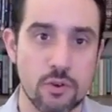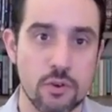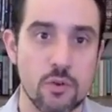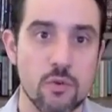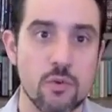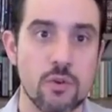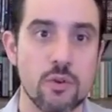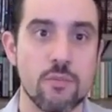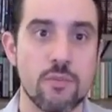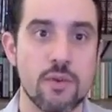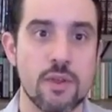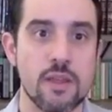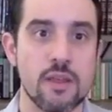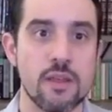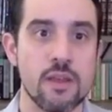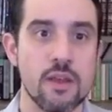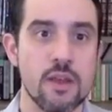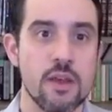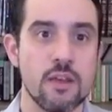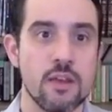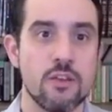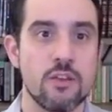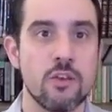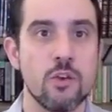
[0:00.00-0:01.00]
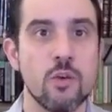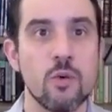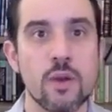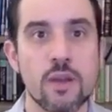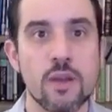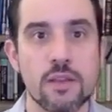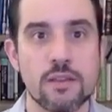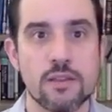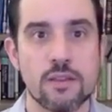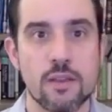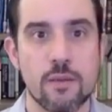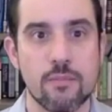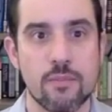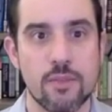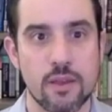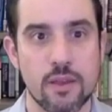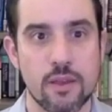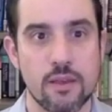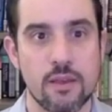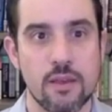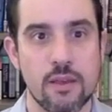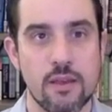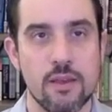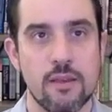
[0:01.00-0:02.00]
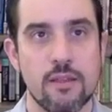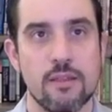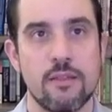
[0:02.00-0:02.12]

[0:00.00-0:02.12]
You would be doing something